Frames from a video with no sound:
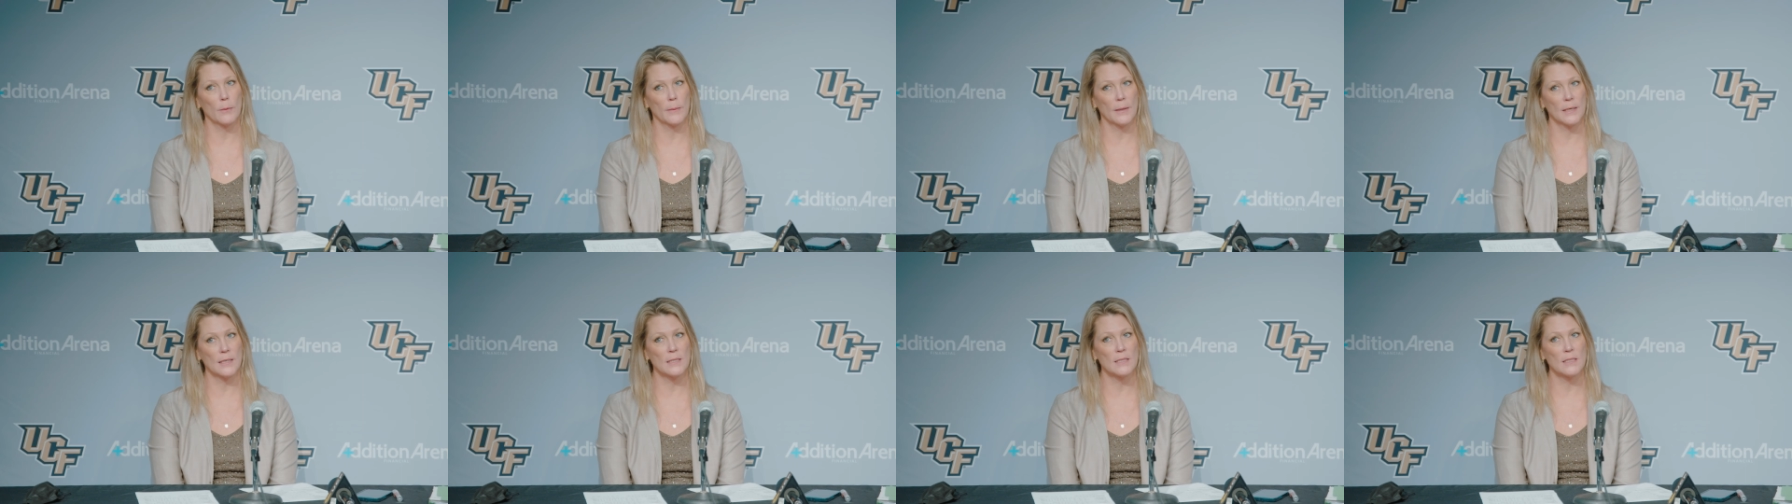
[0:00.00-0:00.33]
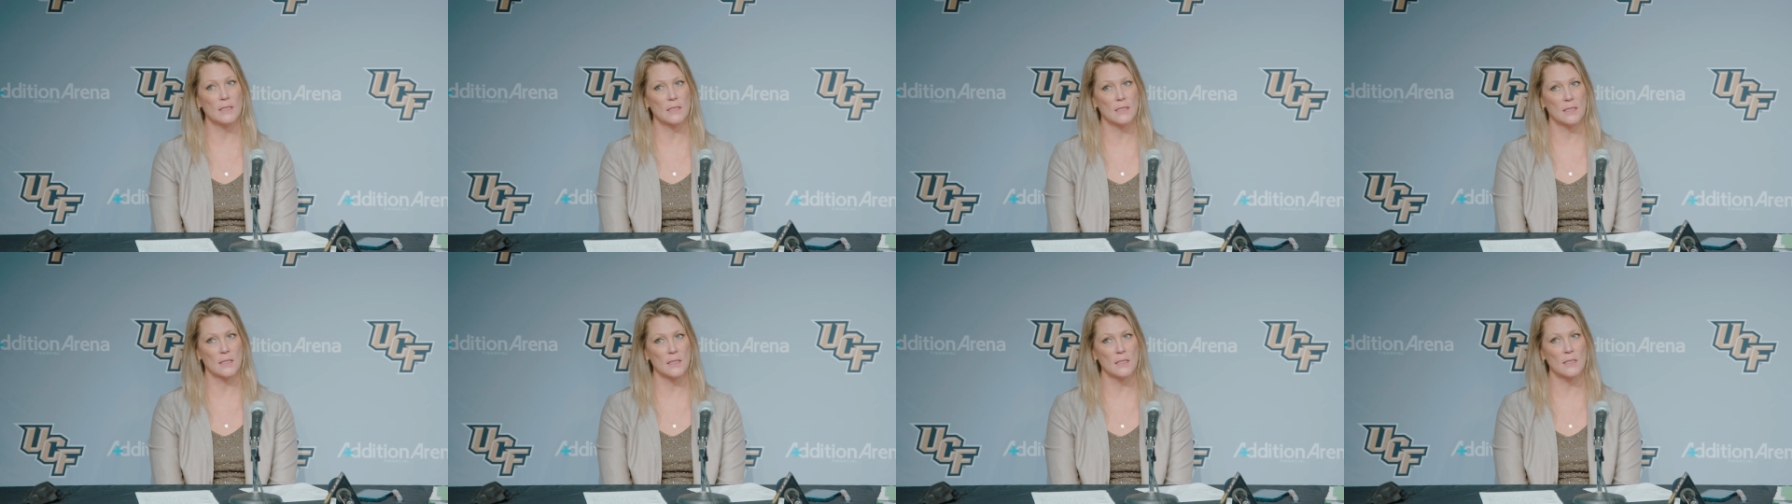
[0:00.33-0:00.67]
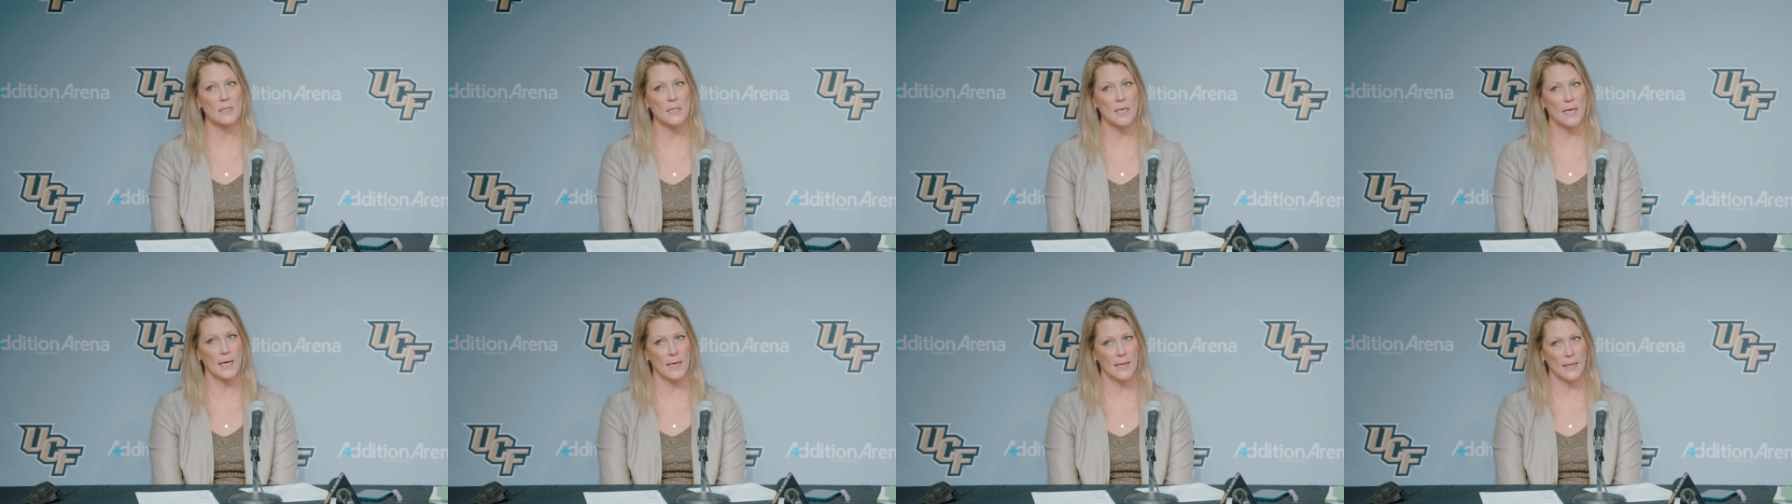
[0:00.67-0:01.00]
went to
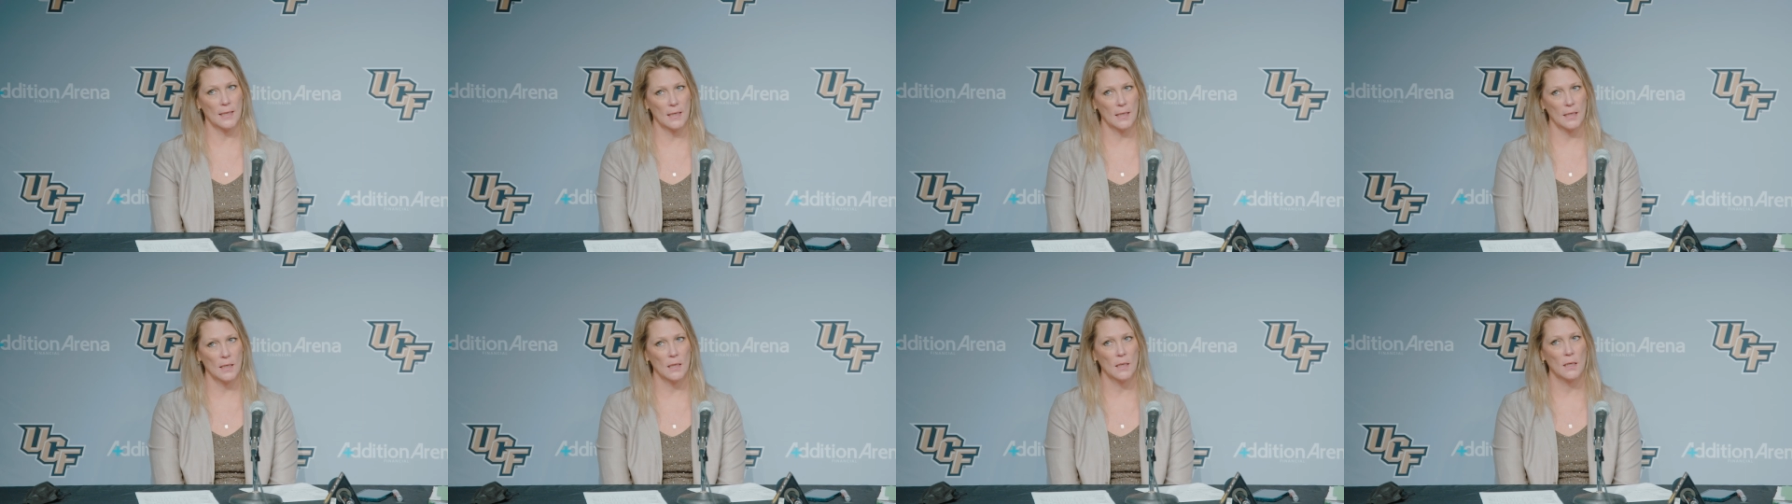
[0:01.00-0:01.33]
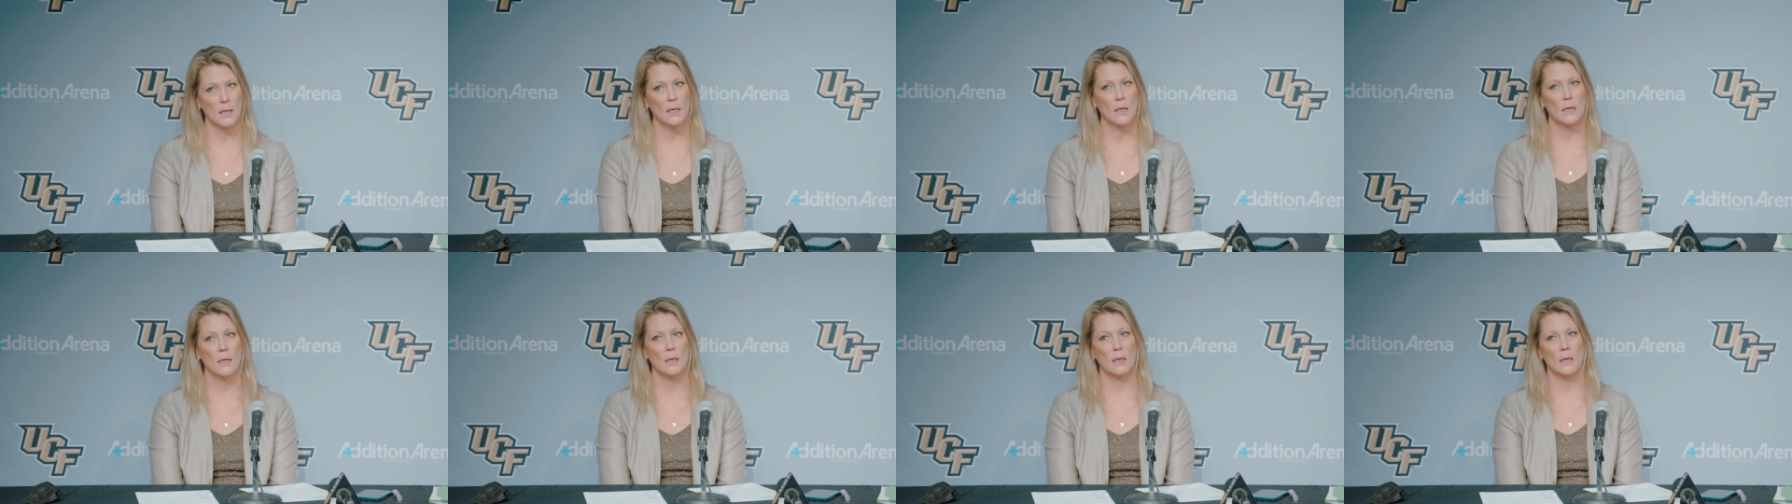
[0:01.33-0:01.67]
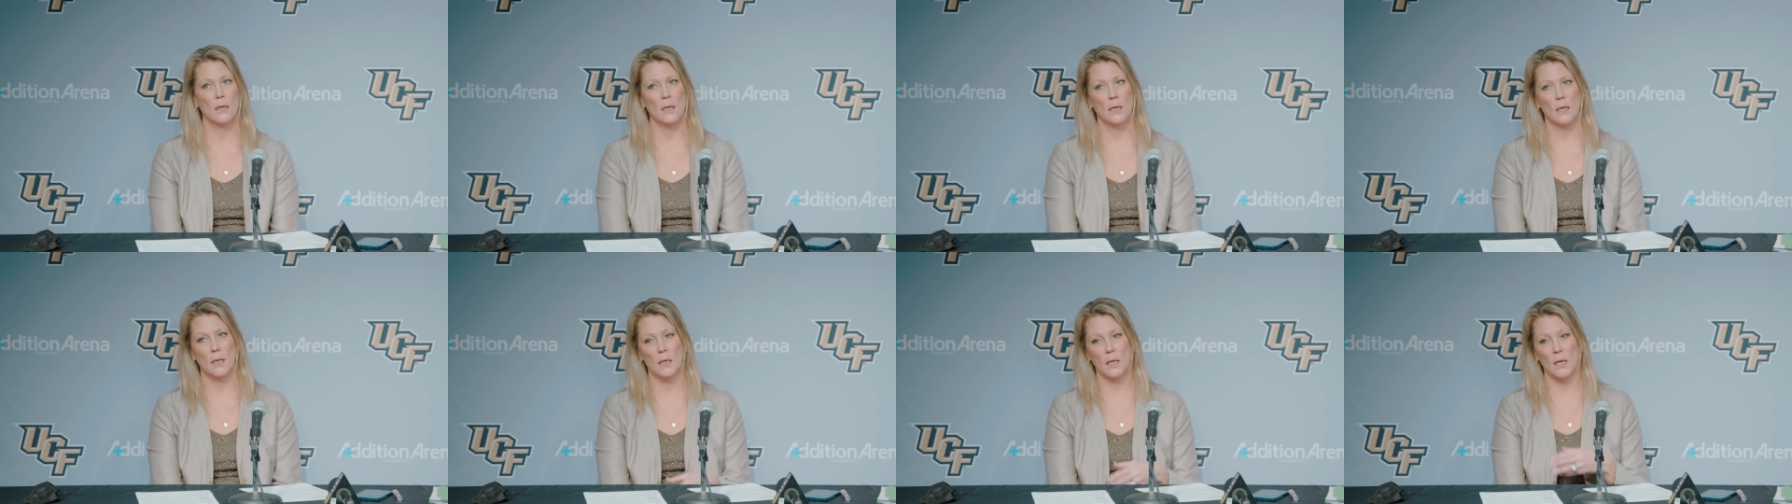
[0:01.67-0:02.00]
Cincinnati.
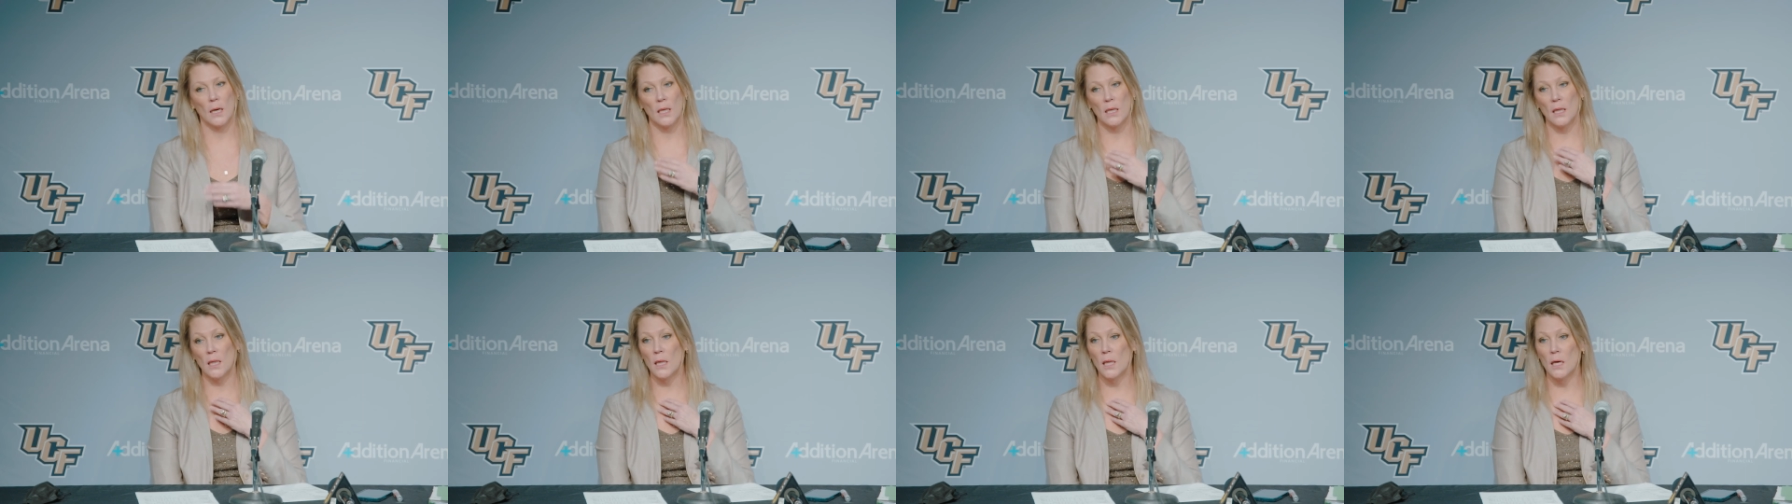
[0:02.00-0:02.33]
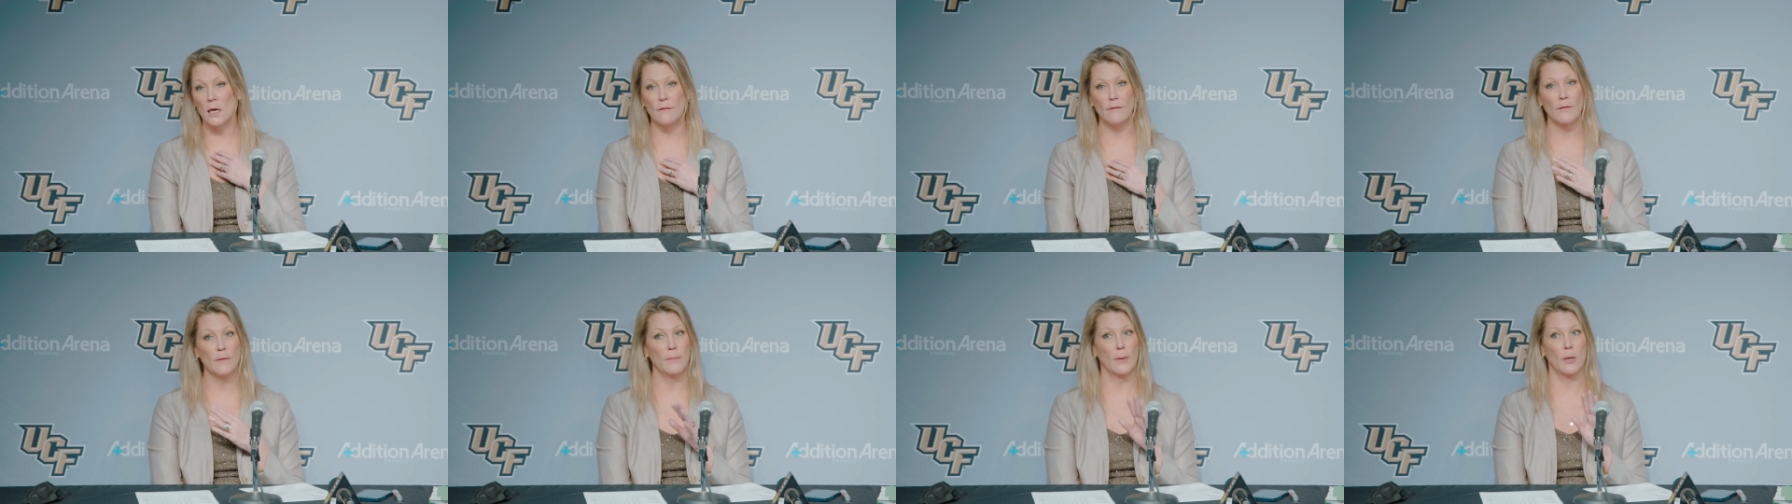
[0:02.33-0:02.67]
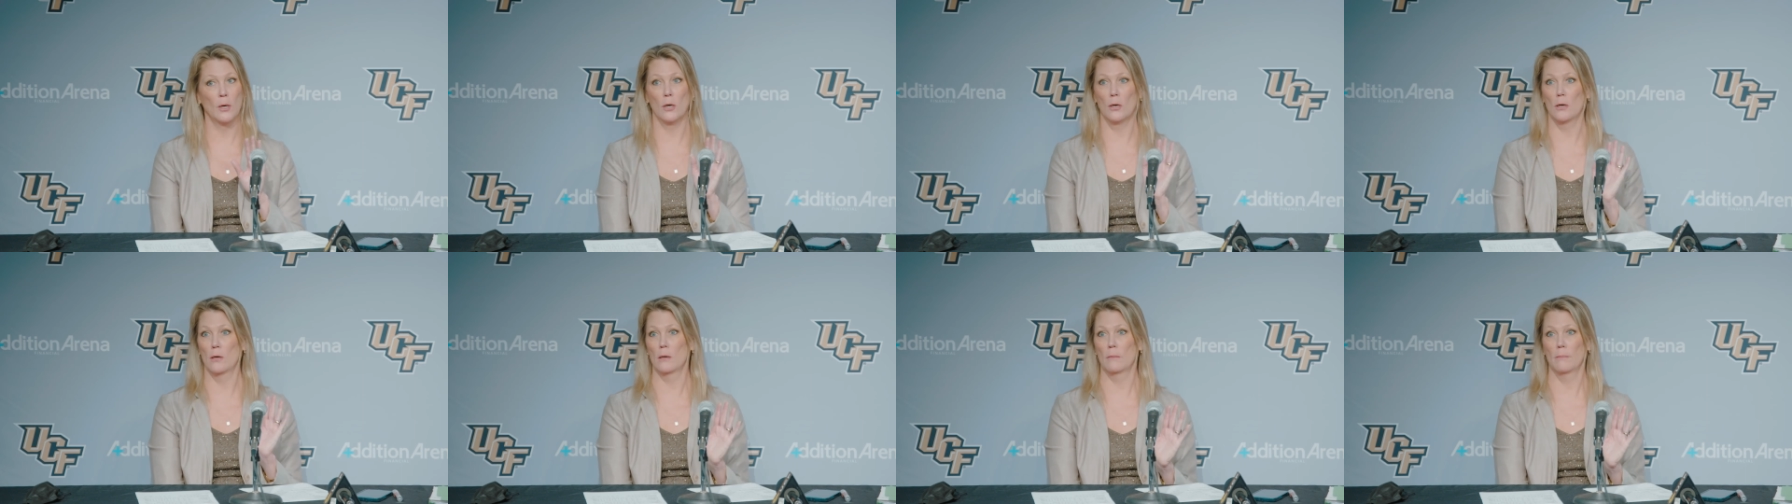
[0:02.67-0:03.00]
And I love them
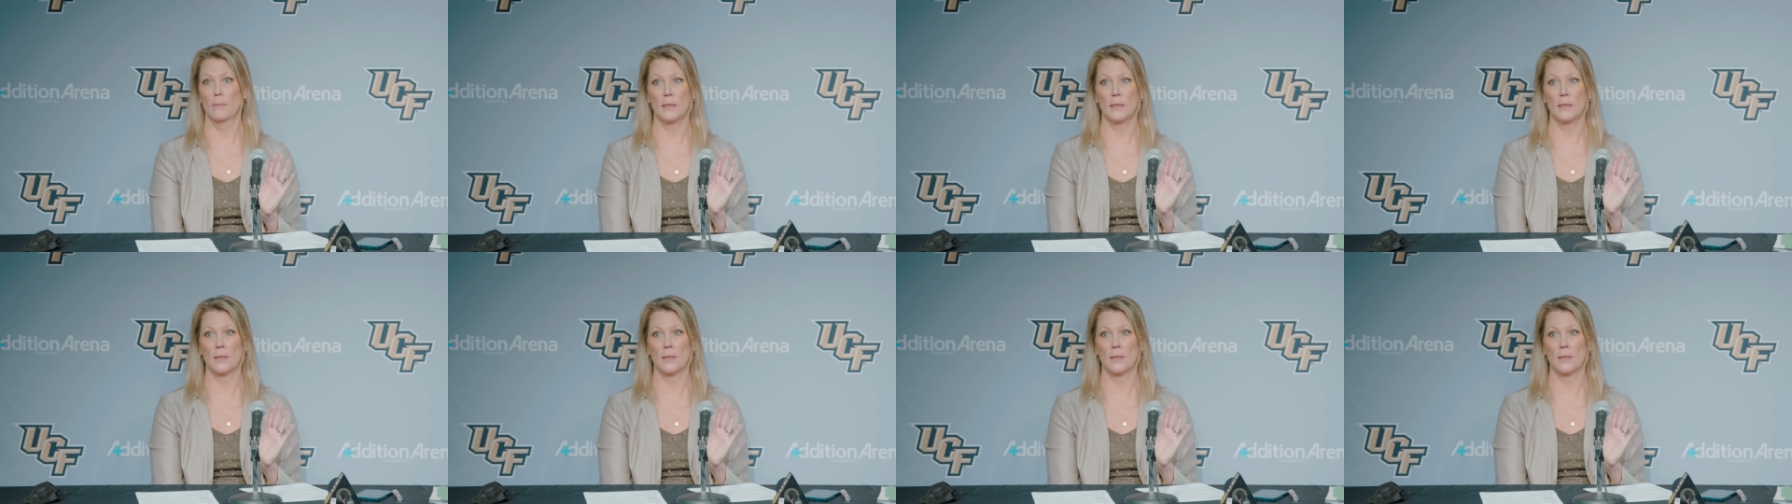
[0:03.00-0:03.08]
all,